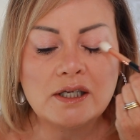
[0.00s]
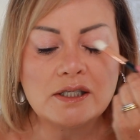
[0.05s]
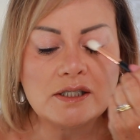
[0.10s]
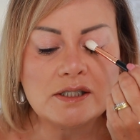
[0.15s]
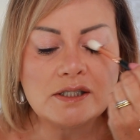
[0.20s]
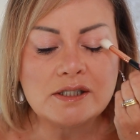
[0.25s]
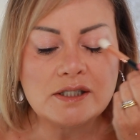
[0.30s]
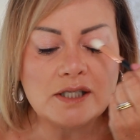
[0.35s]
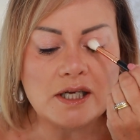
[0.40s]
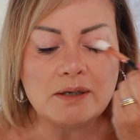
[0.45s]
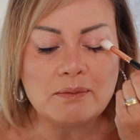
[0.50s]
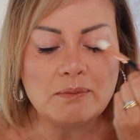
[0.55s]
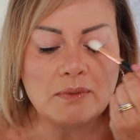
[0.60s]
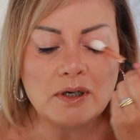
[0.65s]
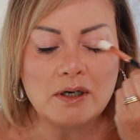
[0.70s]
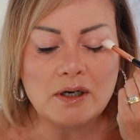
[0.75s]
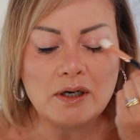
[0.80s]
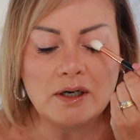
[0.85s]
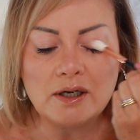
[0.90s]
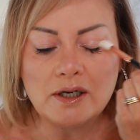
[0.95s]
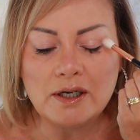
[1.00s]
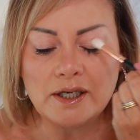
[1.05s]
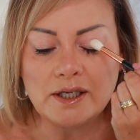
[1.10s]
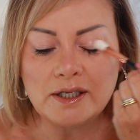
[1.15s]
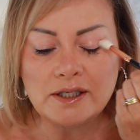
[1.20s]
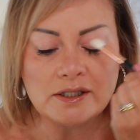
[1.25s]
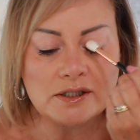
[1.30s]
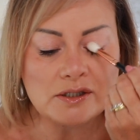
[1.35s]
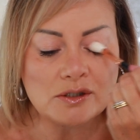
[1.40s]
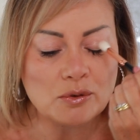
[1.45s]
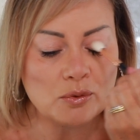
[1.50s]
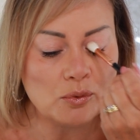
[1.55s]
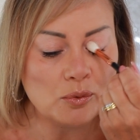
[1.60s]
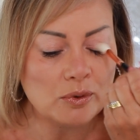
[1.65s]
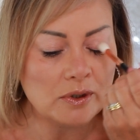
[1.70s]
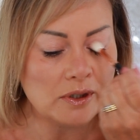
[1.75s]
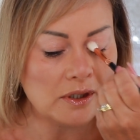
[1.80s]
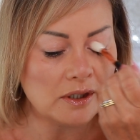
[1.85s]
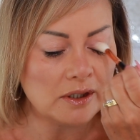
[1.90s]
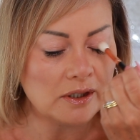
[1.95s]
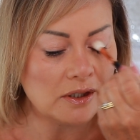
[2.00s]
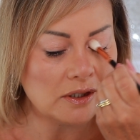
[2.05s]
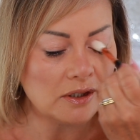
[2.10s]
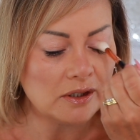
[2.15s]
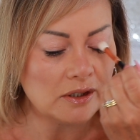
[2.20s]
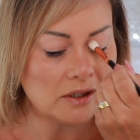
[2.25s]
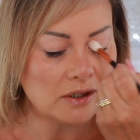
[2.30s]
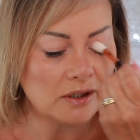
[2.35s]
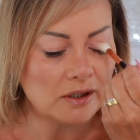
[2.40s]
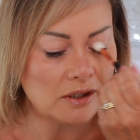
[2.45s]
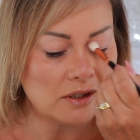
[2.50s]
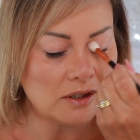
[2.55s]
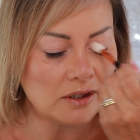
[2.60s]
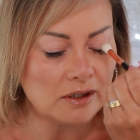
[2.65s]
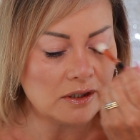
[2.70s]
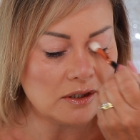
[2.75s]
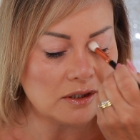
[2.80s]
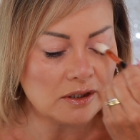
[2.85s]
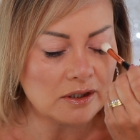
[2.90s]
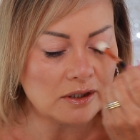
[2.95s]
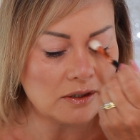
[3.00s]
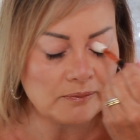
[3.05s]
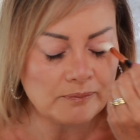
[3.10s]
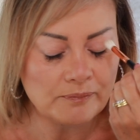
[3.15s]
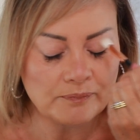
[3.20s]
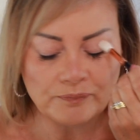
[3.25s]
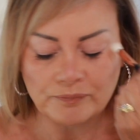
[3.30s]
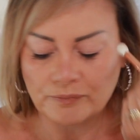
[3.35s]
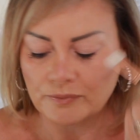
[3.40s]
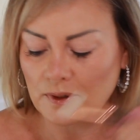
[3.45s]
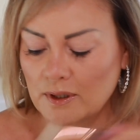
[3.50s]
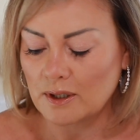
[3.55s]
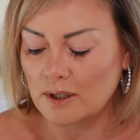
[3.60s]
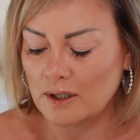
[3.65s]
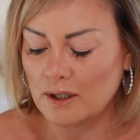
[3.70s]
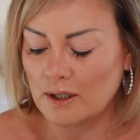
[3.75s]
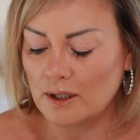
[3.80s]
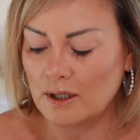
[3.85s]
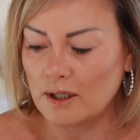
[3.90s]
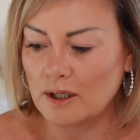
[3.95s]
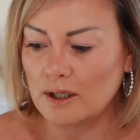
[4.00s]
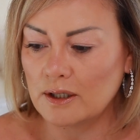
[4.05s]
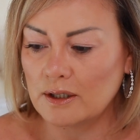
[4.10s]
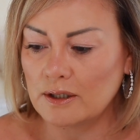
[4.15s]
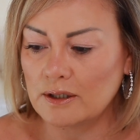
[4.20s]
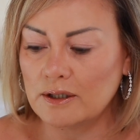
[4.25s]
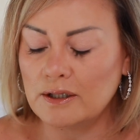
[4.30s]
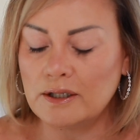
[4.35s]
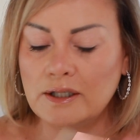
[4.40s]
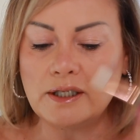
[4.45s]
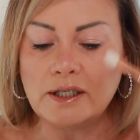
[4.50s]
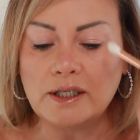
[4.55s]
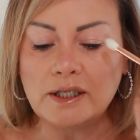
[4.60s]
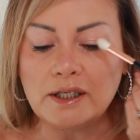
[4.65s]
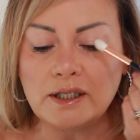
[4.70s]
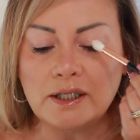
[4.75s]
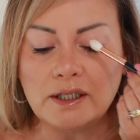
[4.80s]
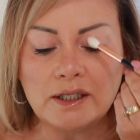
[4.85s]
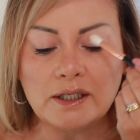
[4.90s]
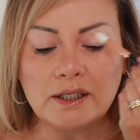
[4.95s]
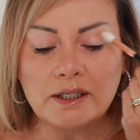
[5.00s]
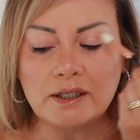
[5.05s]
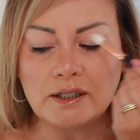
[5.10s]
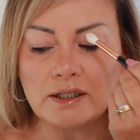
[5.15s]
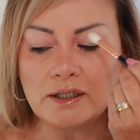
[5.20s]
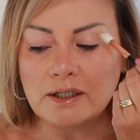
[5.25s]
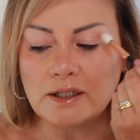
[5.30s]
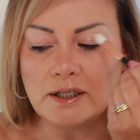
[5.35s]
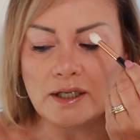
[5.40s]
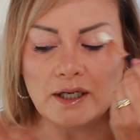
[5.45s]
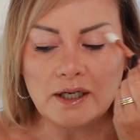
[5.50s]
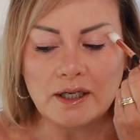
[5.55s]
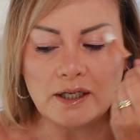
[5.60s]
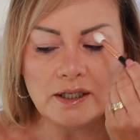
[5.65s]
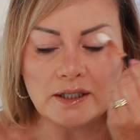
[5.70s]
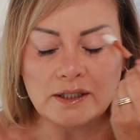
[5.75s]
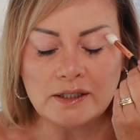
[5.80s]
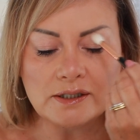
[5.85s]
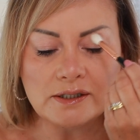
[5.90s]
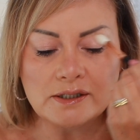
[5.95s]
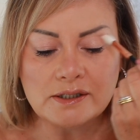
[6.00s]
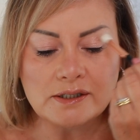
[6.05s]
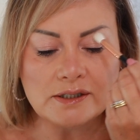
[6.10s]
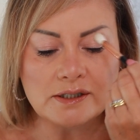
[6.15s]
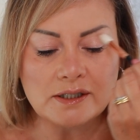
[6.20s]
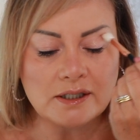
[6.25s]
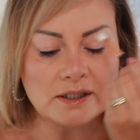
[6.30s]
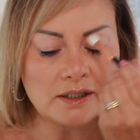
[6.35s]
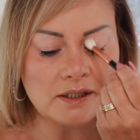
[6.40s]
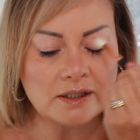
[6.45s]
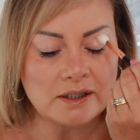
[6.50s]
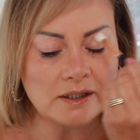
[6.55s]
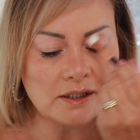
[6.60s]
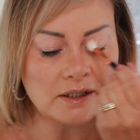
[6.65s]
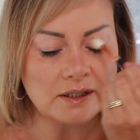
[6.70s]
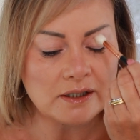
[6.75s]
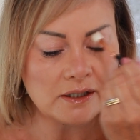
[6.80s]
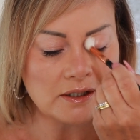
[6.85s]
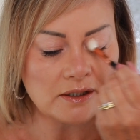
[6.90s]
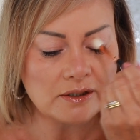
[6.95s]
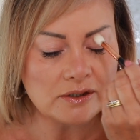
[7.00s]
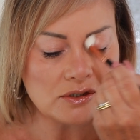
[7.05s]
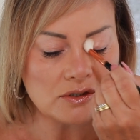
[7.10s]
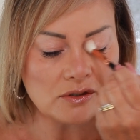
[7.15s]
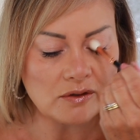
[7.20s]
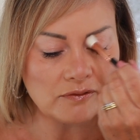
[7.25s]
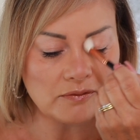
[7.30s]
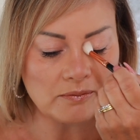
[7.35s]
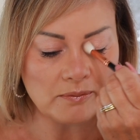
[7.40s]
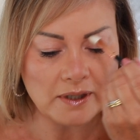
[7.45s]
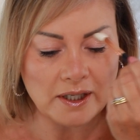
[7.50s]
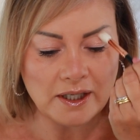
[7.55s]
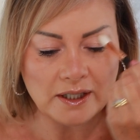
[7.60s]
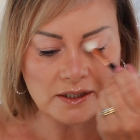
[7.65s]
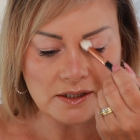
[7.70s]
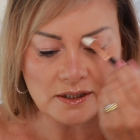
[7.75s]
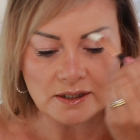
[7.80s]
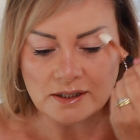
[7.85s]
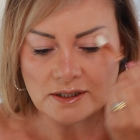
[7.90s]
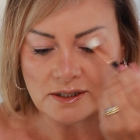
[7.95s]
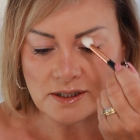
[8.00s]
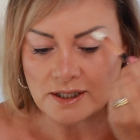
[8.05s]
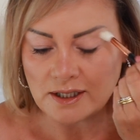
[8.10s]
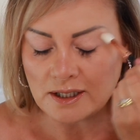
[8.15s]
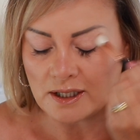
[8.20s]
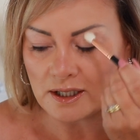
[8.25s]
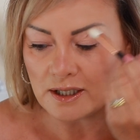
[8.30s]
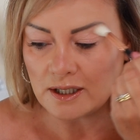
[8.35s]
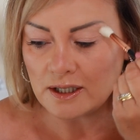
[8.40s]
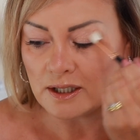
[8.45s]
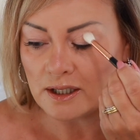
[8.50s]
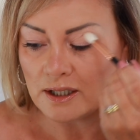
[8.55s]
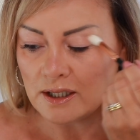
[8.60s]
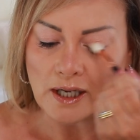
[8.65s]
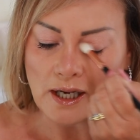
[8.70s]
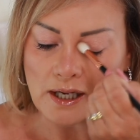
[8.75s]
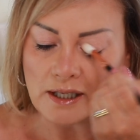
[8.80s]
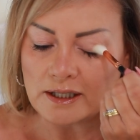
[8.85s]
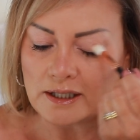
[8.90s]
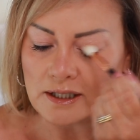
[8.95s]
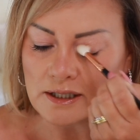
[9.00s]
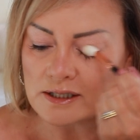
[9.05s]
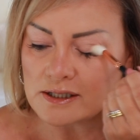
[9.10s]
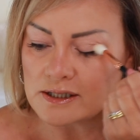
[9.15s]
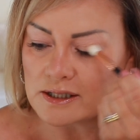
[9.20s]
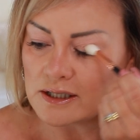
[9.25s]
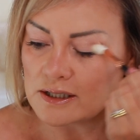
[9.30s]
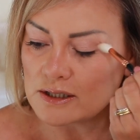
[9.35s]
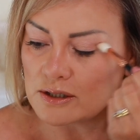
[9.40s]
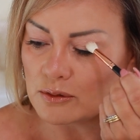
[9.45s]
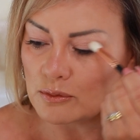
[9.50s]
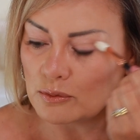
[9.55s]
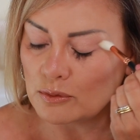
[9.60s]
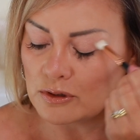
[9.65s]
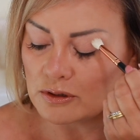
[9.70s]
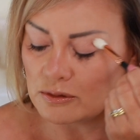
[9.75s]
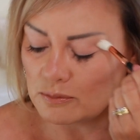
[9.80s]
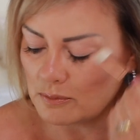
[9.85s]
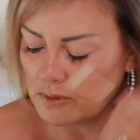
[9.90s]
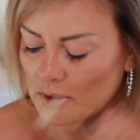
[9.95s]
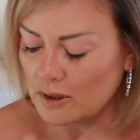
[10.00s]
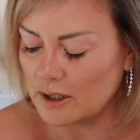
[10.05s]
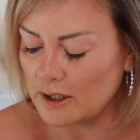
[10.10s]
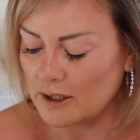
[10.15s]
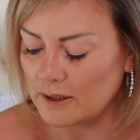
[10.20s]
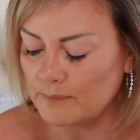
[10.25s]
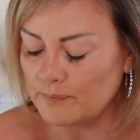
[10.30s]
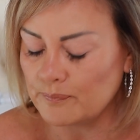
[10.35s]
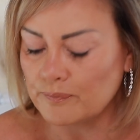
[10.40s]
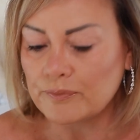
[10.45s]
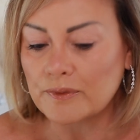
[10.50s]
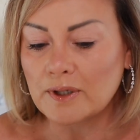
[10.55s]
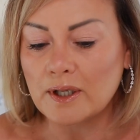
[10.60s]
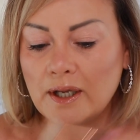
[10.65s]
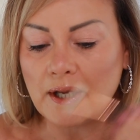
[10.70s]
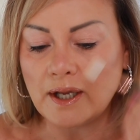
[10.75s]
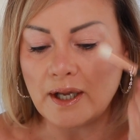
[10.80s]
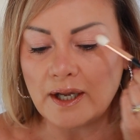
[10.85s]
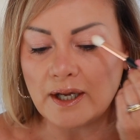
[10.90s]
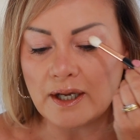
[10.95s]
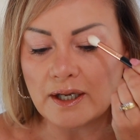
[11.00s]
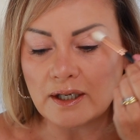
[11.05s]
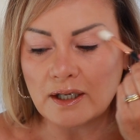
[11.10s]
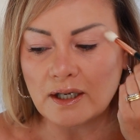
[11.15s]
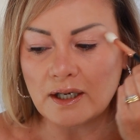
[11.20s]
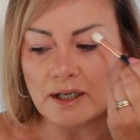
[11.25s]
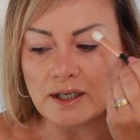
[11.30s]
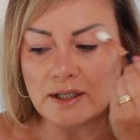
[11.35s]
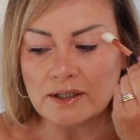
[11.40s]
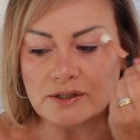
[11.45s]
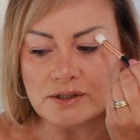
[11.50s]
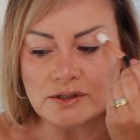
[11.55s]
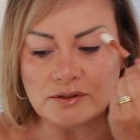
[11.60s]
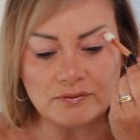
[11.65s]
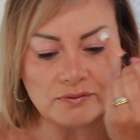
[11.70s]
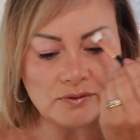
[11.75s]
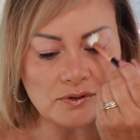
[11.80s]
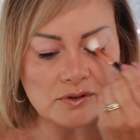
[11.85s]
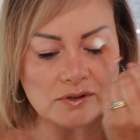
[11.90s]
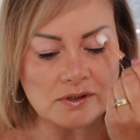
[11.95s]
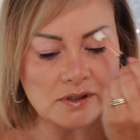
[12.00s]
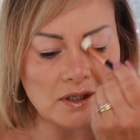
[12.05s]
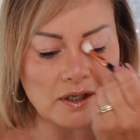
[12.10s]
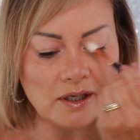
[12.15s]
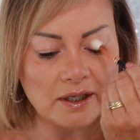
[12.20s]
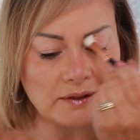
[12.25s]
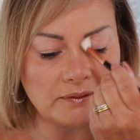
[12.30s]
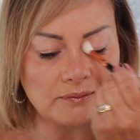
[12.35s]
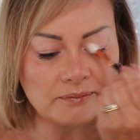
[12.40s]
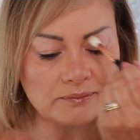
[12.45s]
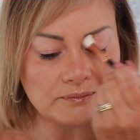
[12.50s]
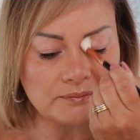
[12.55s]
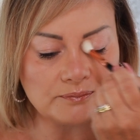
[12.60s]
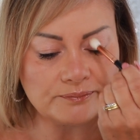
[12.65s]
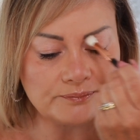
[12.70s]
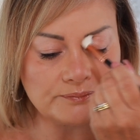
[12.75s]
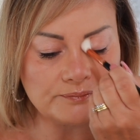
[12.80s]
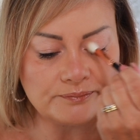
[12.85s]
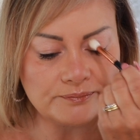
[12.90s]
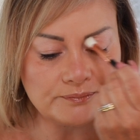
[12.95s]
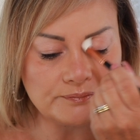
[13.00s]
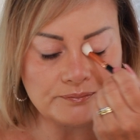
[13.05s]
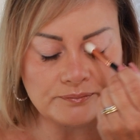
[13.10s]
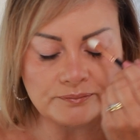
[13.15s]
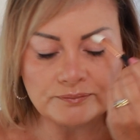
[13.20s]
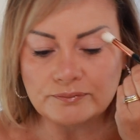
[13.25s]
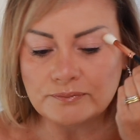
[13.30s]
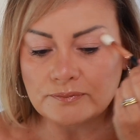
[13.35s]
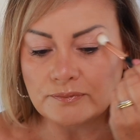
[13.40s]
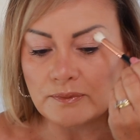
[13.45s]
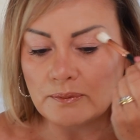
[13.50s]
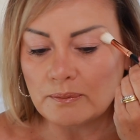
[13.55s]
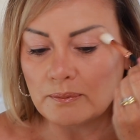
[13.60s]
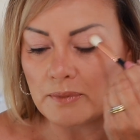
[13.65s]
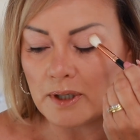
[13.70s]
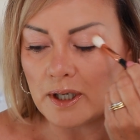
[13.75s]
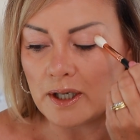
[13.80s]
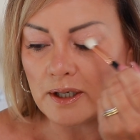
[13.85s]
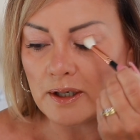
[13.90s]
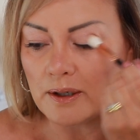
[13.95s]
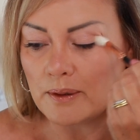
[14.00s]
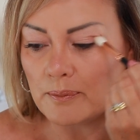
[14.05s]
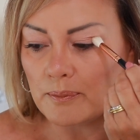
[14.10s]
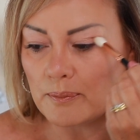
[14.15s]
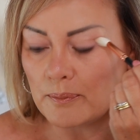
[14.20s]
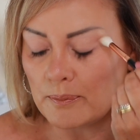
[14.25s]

set my eyes with the NARS Soft Matte Concealer and then set it with my Hourglass Diffuse Light powder.